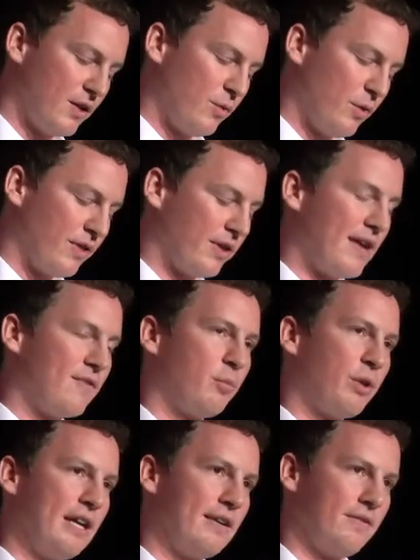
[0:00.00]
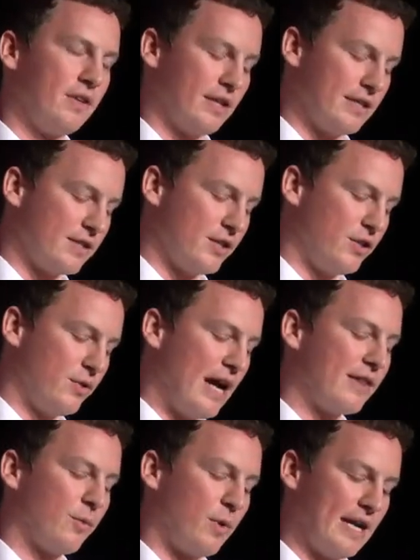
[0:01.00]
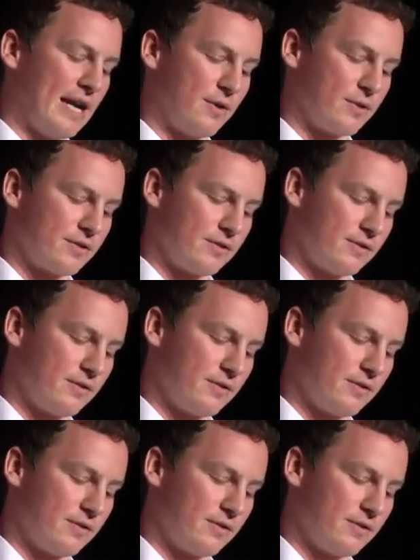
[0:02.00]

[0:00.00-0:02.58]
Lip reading: with the Level Playing Field Institute at the White House